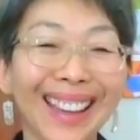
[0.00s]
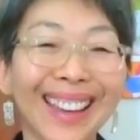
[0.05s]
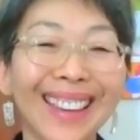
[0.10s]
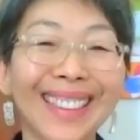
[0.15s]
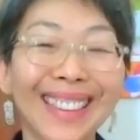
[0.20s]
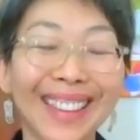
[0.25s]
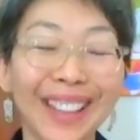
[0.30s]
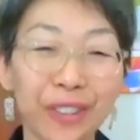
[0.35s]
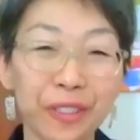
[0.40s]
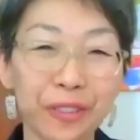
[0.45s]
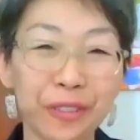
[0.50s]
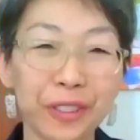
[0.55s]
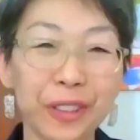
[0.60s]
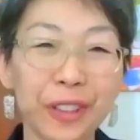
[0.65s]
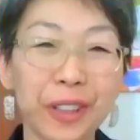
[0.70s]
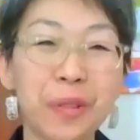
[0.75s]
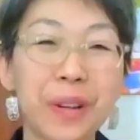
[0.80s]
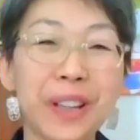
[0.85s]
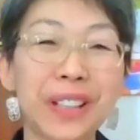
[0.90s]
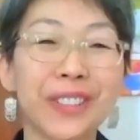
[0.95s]
Thank you for
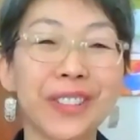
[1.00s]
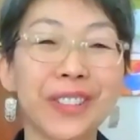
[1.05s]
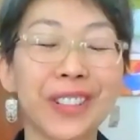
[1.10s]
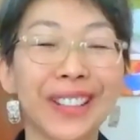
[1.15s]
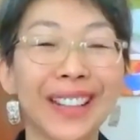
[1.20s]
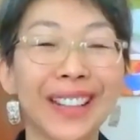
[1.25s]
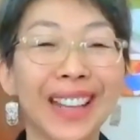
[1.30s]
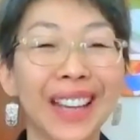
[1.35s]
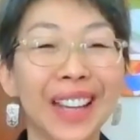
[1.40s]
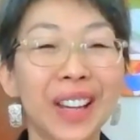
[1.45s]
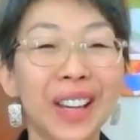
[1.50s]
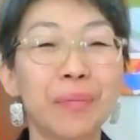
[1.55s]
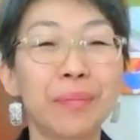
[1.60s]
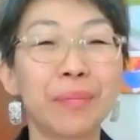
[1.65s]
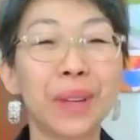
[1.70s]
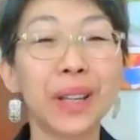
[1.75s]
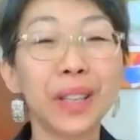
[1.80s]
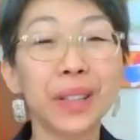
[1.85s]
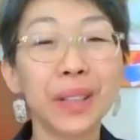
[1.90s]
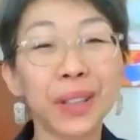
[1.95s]
the question.
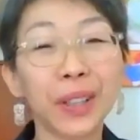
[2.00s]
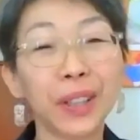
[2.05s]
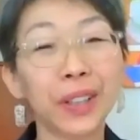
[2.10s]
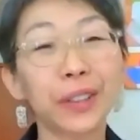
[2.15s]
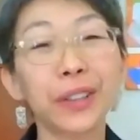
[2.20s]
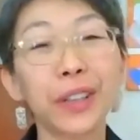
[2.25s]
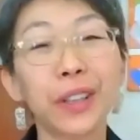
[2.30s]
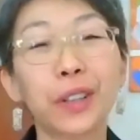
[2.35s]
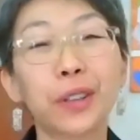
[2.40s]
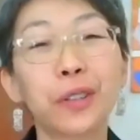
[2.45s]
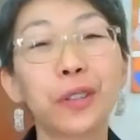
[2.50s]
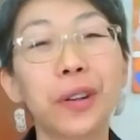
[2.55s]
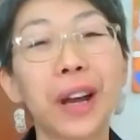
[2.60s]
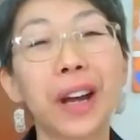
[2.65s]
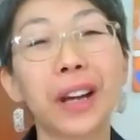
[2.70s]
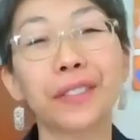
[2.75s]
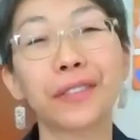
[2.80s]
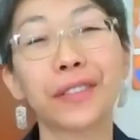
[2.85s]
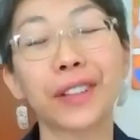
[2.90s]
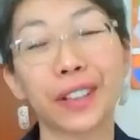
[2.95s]
My career grew
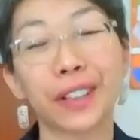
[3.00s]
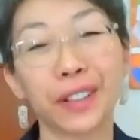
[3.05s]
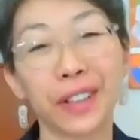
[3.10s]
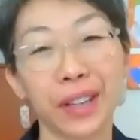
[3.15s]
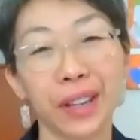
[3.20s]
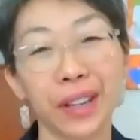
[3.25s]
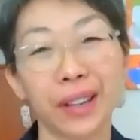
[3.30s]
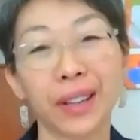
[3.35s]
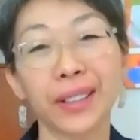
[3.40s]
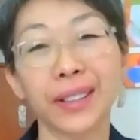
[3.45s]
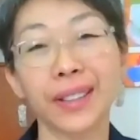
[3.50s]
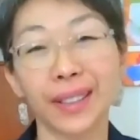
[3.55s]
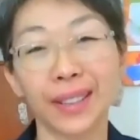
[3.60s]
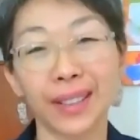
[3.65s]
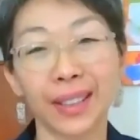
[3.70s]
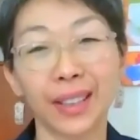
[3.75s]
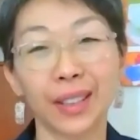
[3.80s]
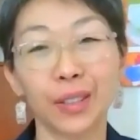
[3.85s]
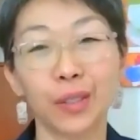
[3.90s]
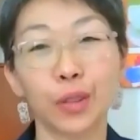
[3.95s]
out of
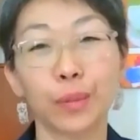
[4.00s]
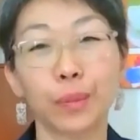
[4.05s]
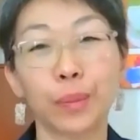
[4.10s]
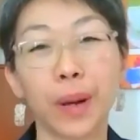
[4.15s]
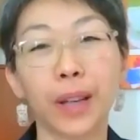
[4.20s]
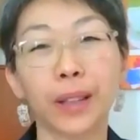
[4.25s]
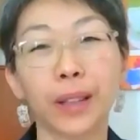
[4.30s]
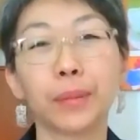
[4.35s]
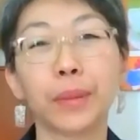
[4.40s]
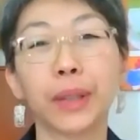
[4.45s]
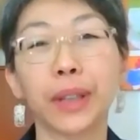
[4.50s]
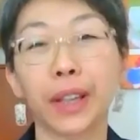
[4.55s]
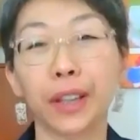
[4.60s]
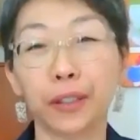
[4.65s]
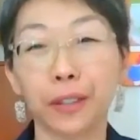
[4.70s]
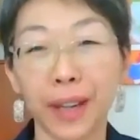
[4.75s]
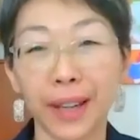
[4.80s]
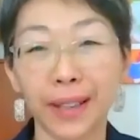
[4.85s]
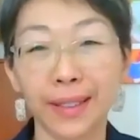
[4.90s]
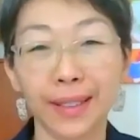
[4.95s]
curiosity to broaden my
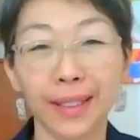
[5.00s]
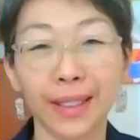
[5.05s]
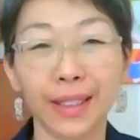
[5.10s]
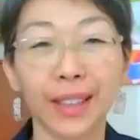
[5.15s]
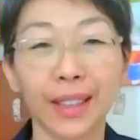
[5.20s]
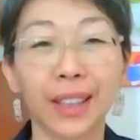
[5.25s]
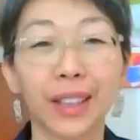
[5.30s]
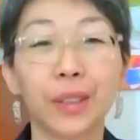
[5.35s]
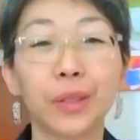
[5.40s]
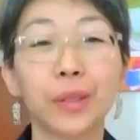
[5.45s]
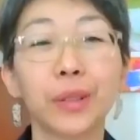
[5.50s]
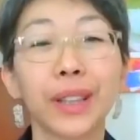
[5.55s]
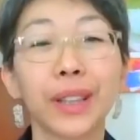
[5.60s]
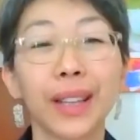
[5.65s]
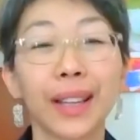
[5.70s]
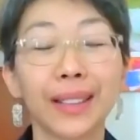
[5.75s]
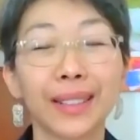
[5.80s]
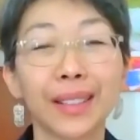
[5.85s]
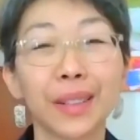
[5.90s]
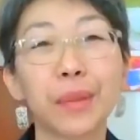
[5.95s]
horizon and
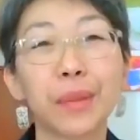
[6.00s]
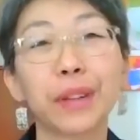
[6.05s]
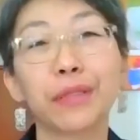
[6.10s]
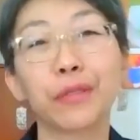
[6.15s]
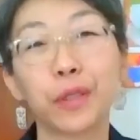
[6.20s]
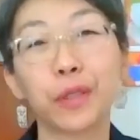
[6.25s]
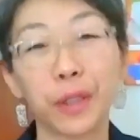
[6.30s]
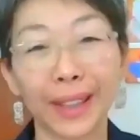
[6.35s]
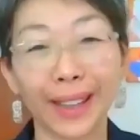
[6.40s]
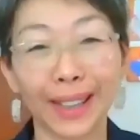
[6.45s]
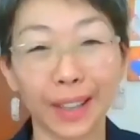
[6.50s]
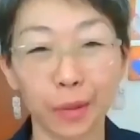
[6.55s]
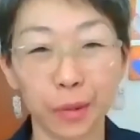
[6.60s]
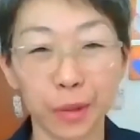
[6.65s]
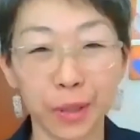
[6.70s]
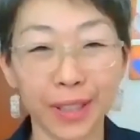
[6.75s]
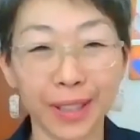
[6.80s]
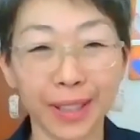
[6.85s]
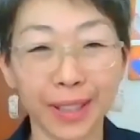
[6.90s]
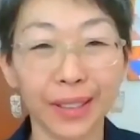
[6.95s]
utilizing my foreign
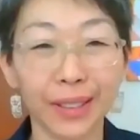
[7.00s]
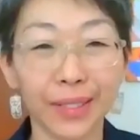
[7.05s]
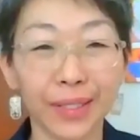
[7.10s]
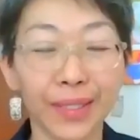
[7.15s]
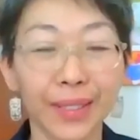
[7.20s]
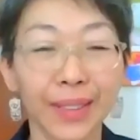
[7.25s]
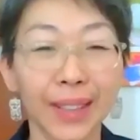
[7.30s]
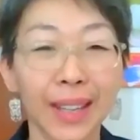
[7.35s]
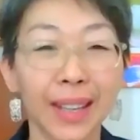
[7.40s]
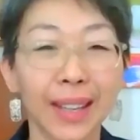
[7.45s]
language skills.